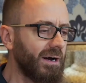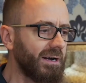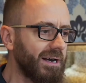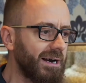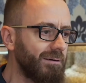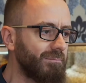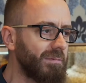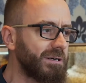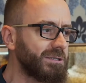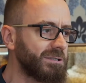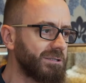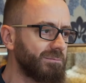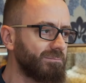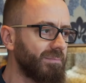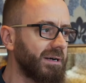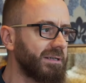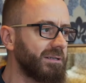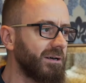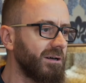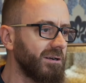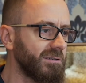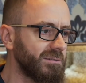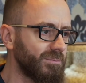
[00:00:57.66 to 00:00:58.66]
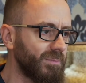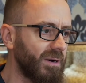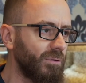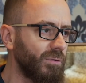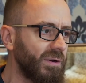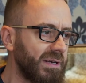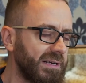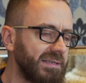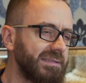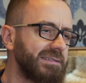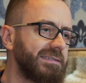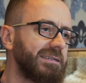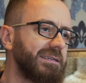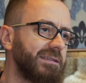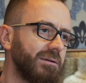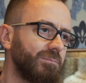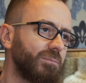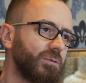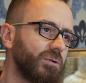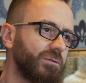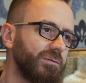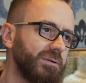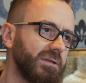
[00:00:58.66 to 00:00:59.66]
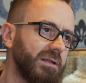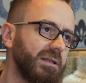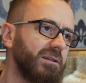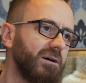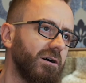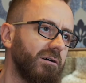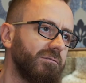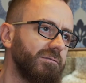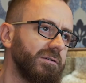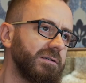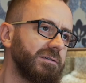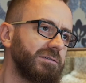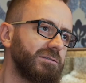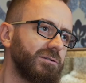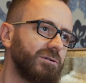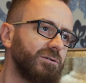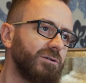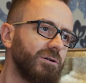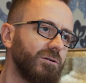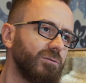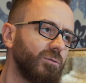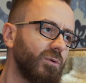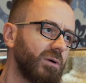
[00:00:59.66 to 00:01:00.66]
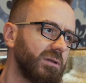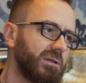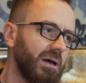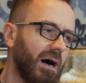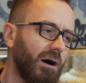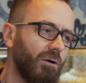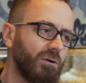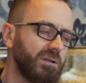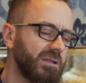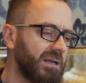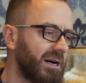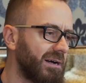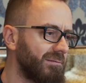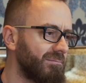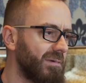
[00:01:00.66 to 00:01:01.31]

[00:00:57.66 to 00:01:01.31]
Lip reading: can't measure it by dollars, but we can see the improvement in the office. So with our time